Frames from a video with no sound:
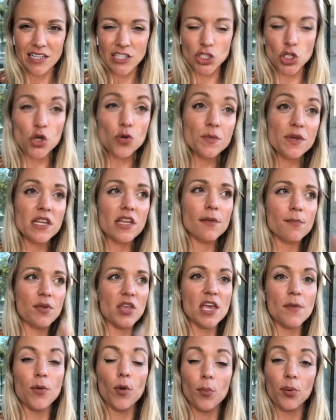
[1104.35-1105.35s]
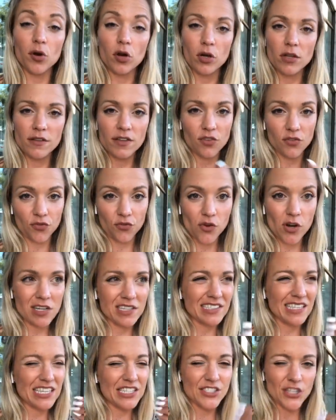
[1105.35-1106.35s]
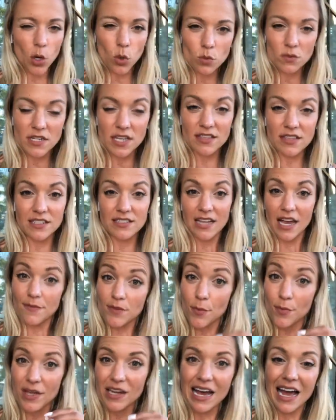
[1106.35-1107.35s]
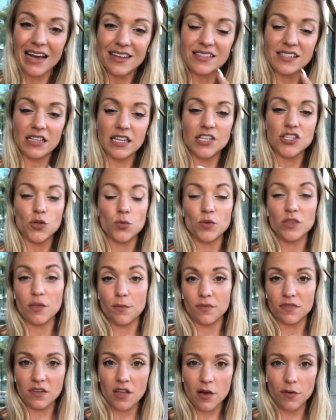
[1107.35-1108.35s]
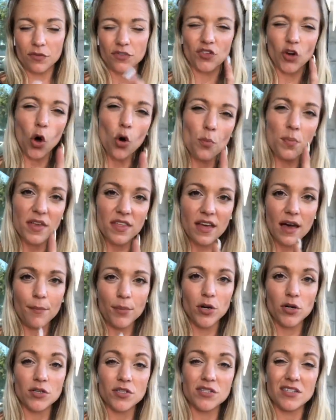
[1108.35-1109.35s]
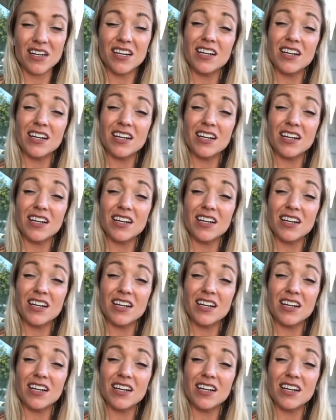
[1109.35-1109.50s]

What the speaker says: Too many people put on this front because they don't take the time to be in isolation with themselves. Don't be that person.